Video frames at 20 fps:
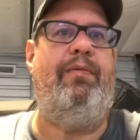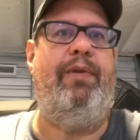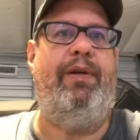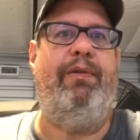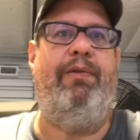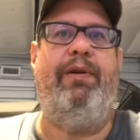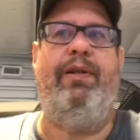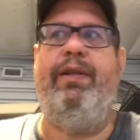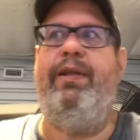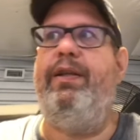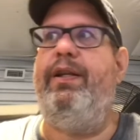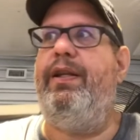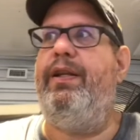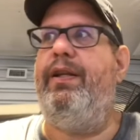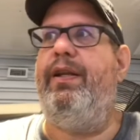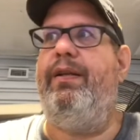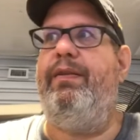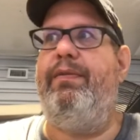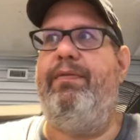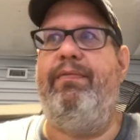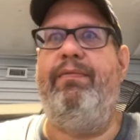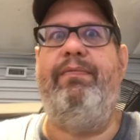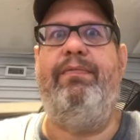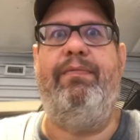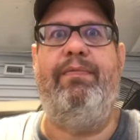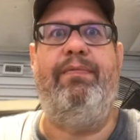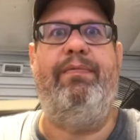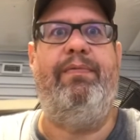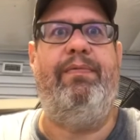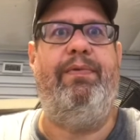We really need to
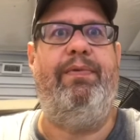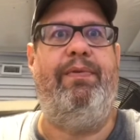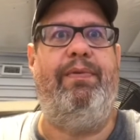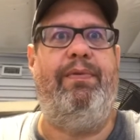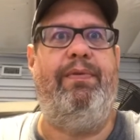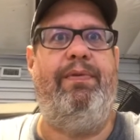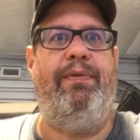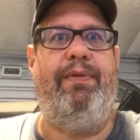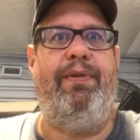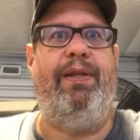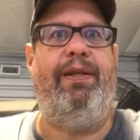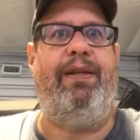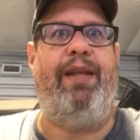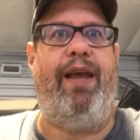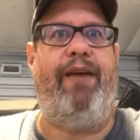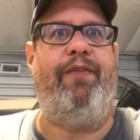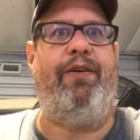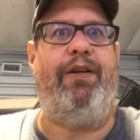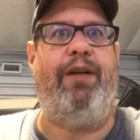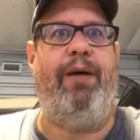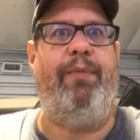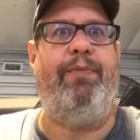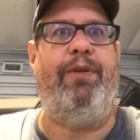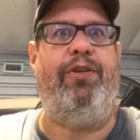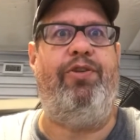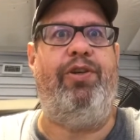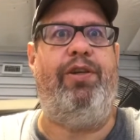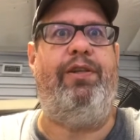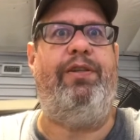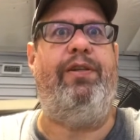have a come to
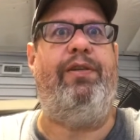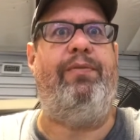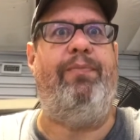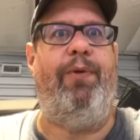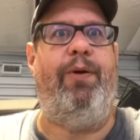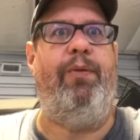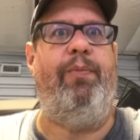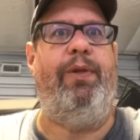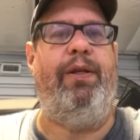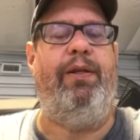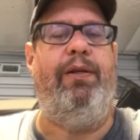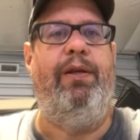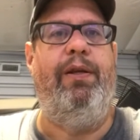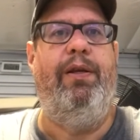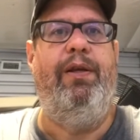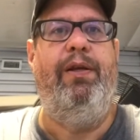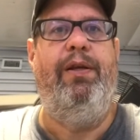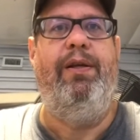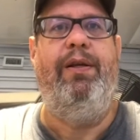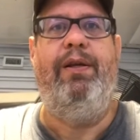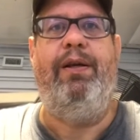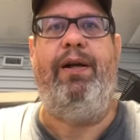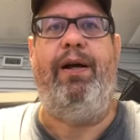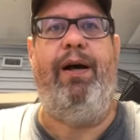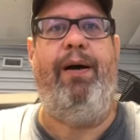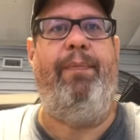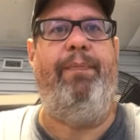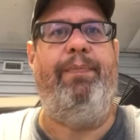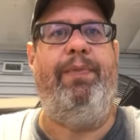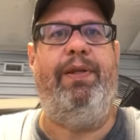Jesus moment.
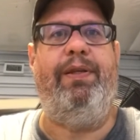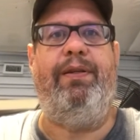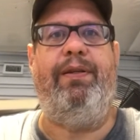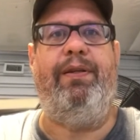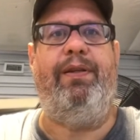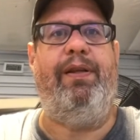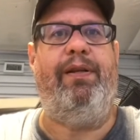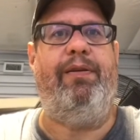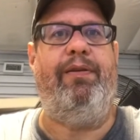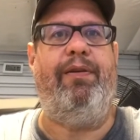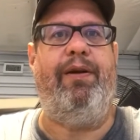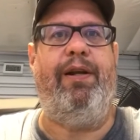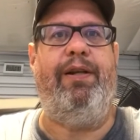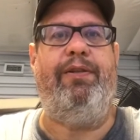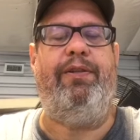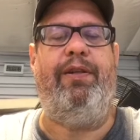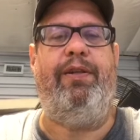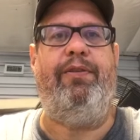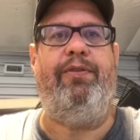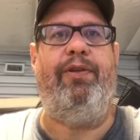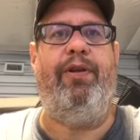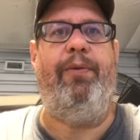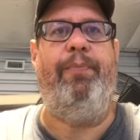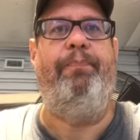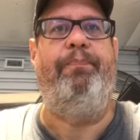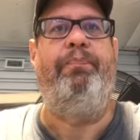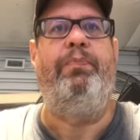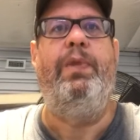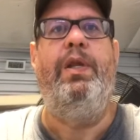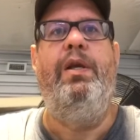This is getting crazy. So,
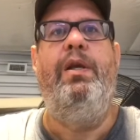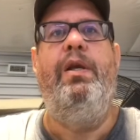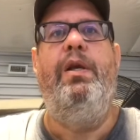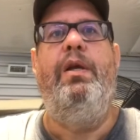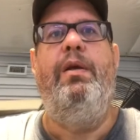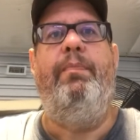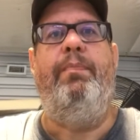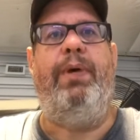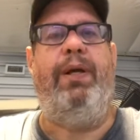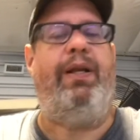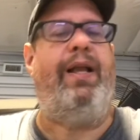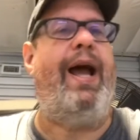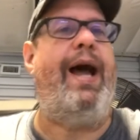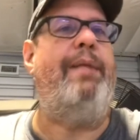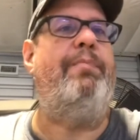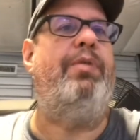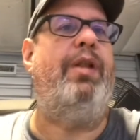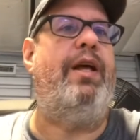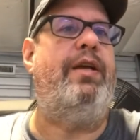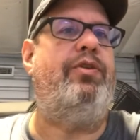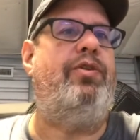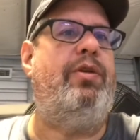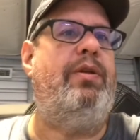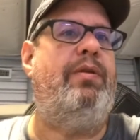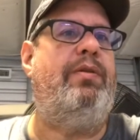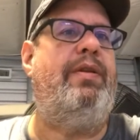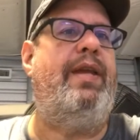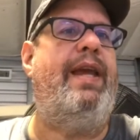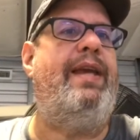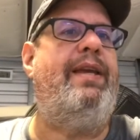but God bless you.
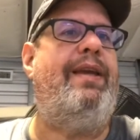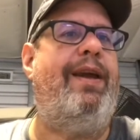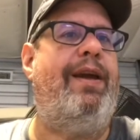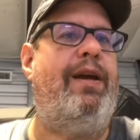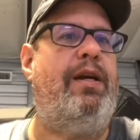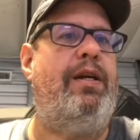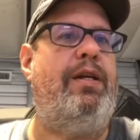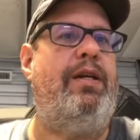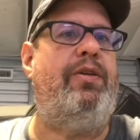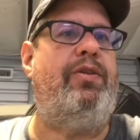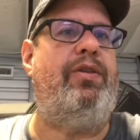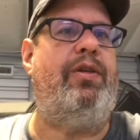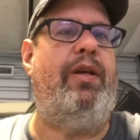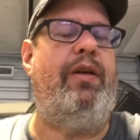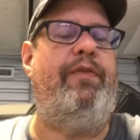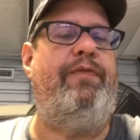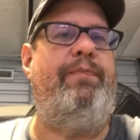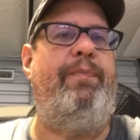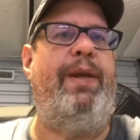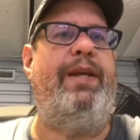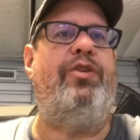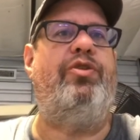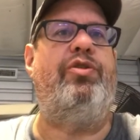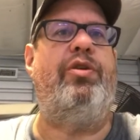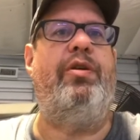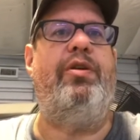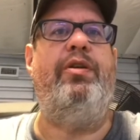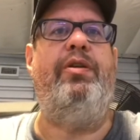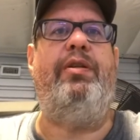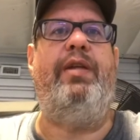Take care of yourself. Make
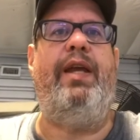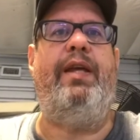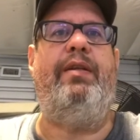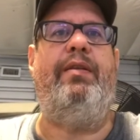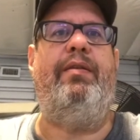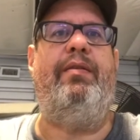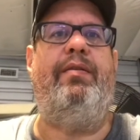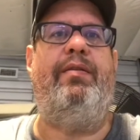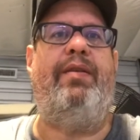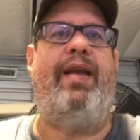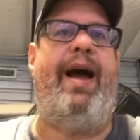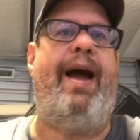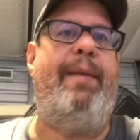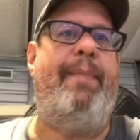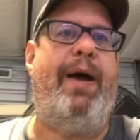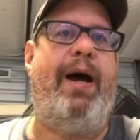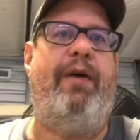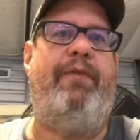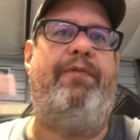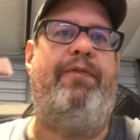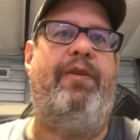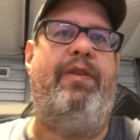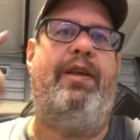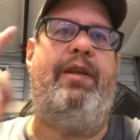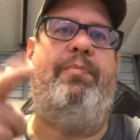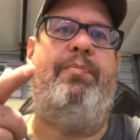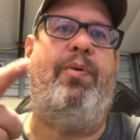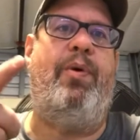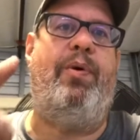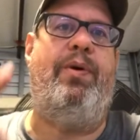sure you take time out for the
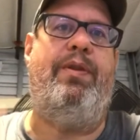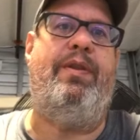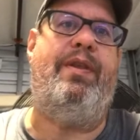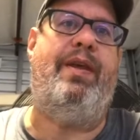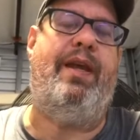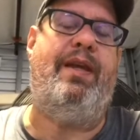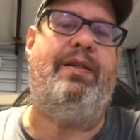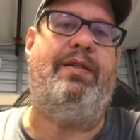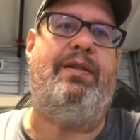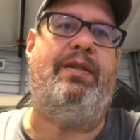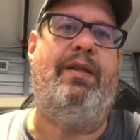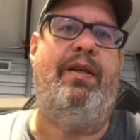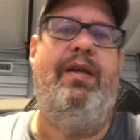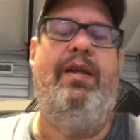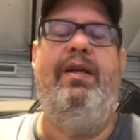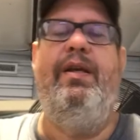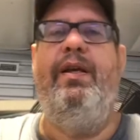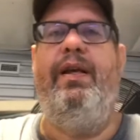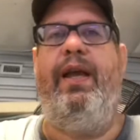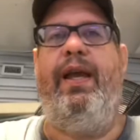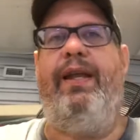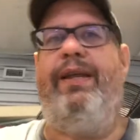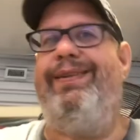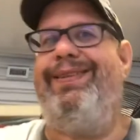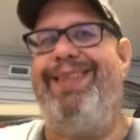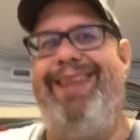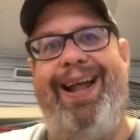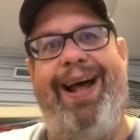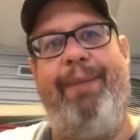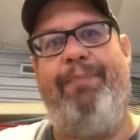important things. And
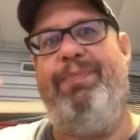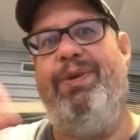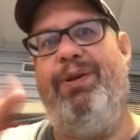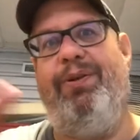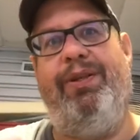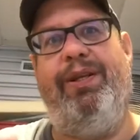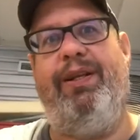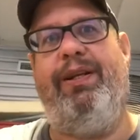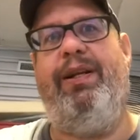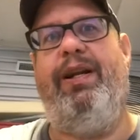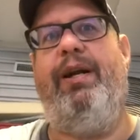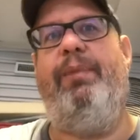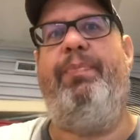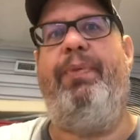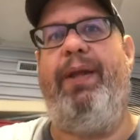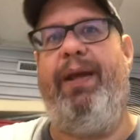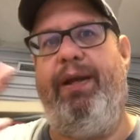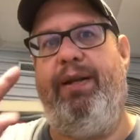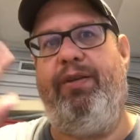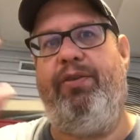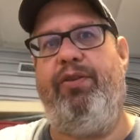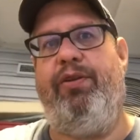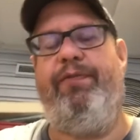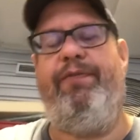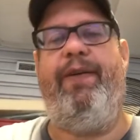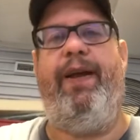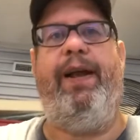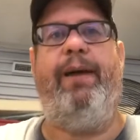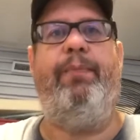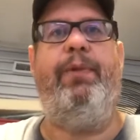it's not building an airplane, it's your
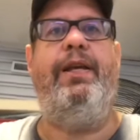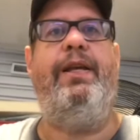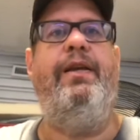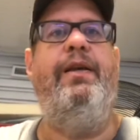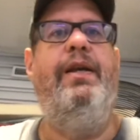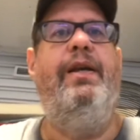family